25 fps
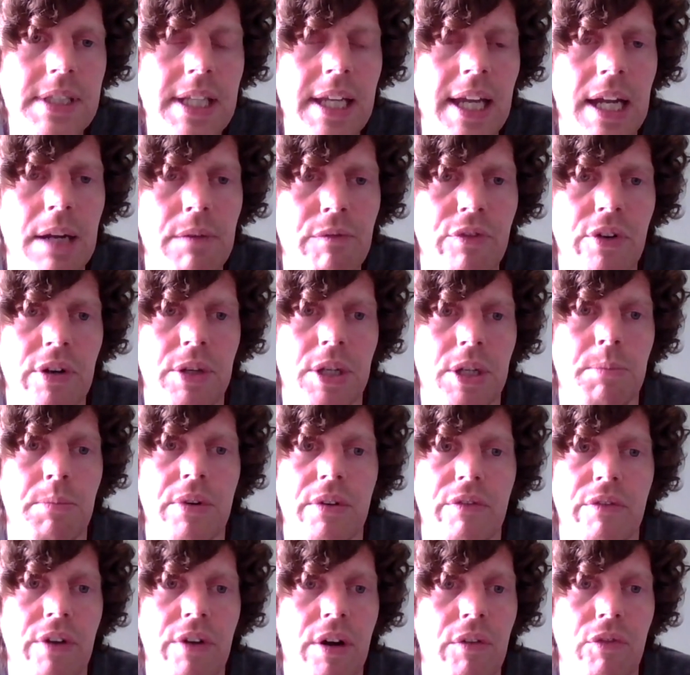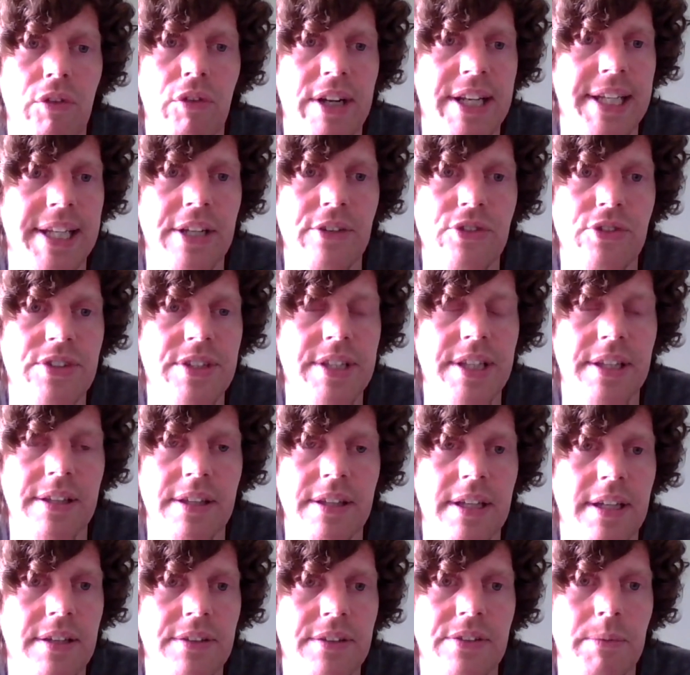um, for a number of, of really interesting
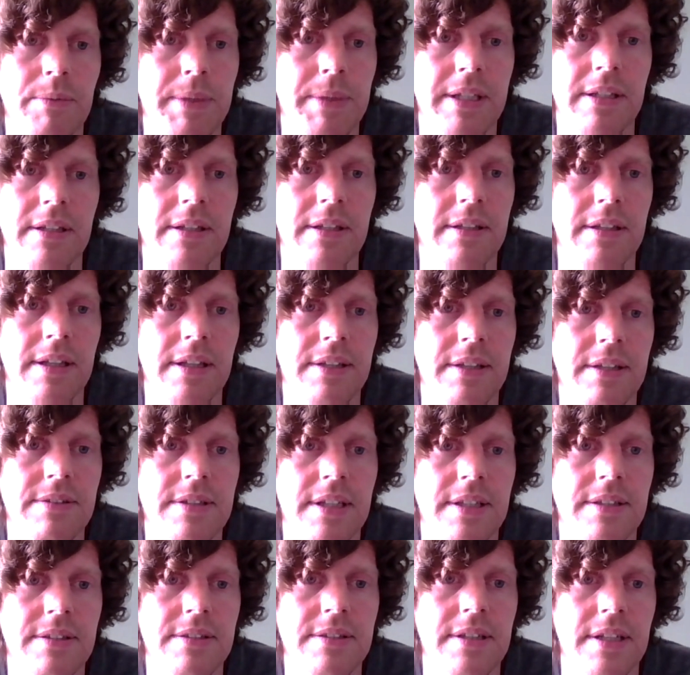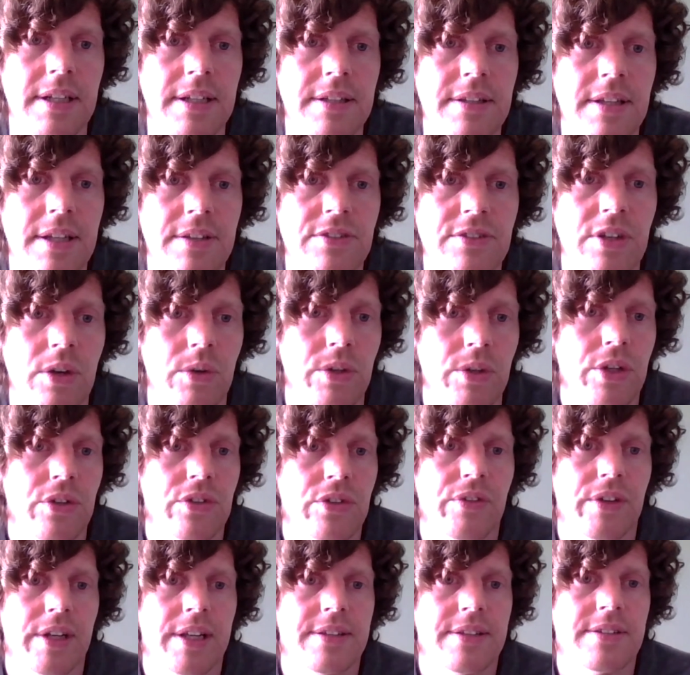things. I mean, it, it's, it's, it's so
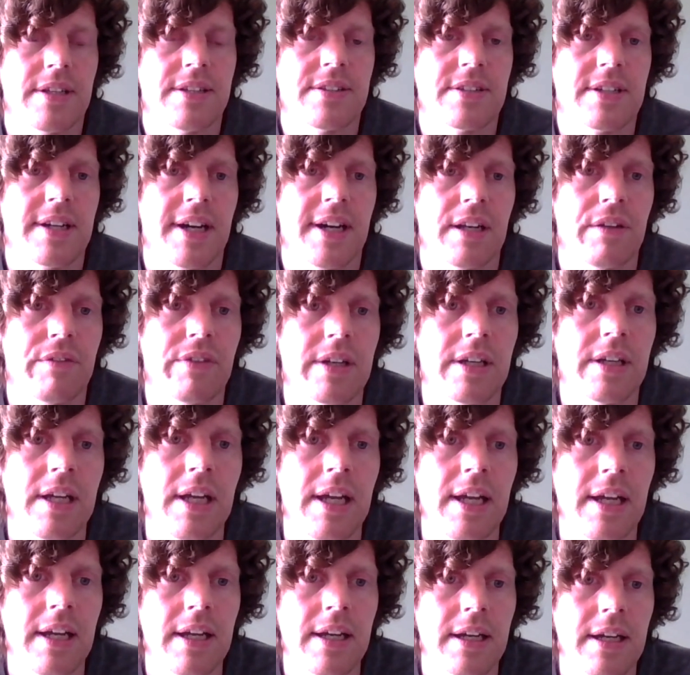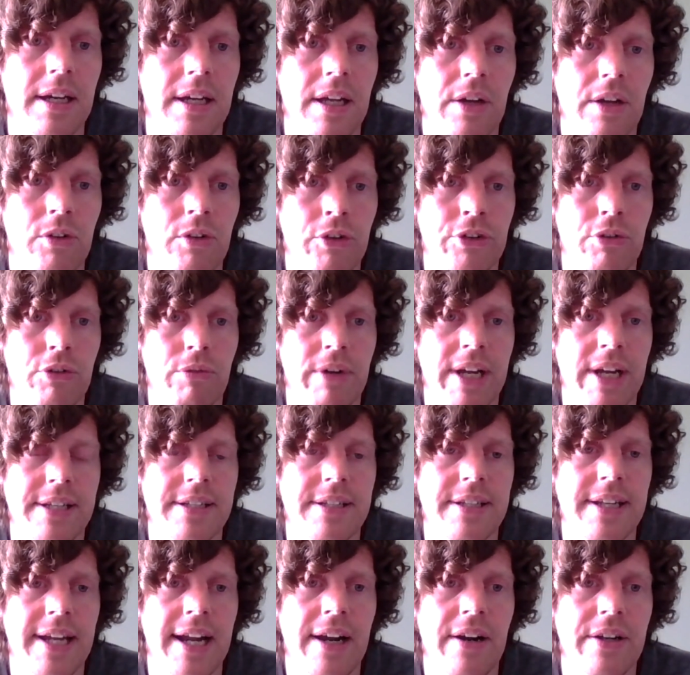useful. It's, it's kind of a an
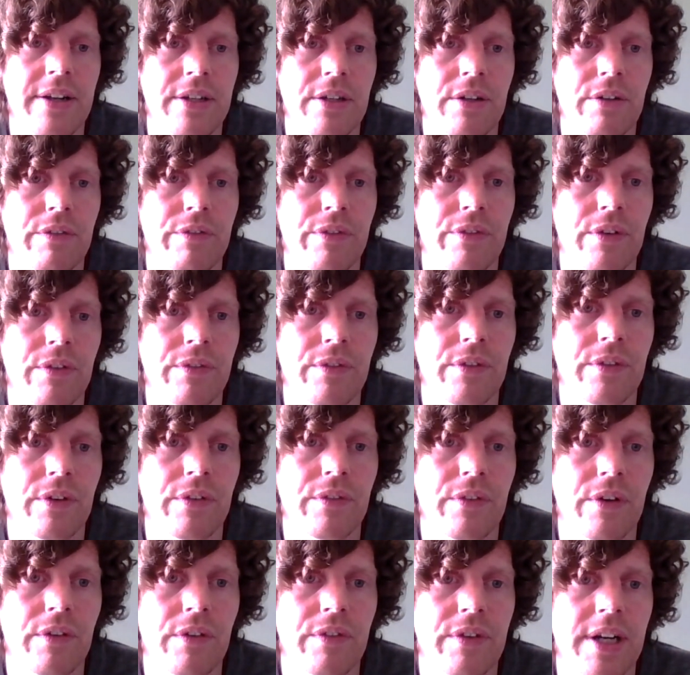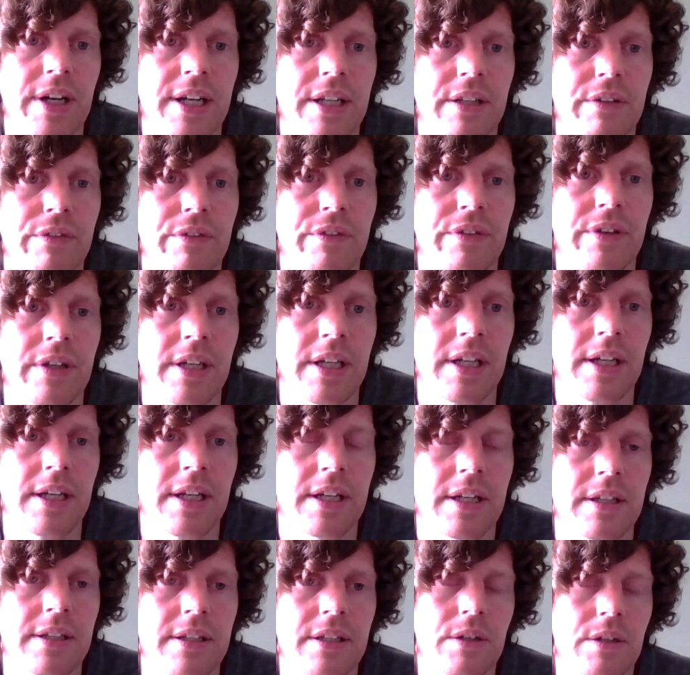underrated area of, of, of kind of
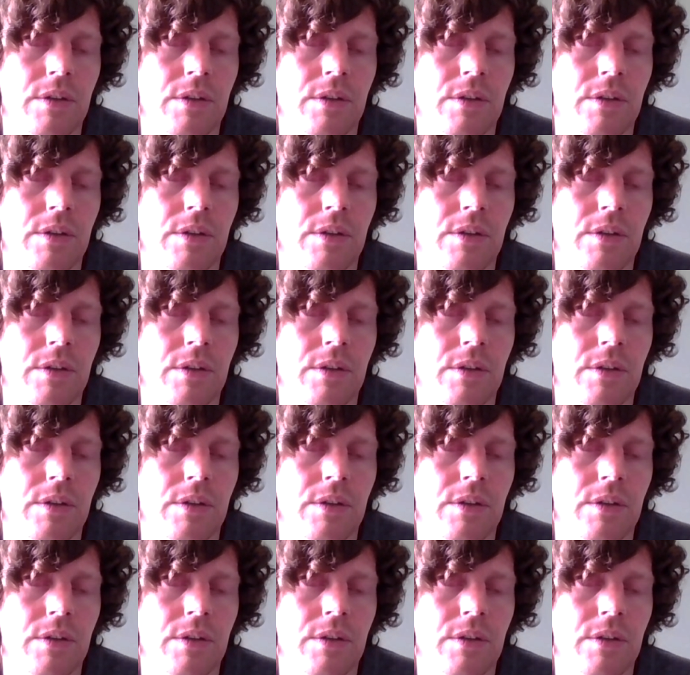you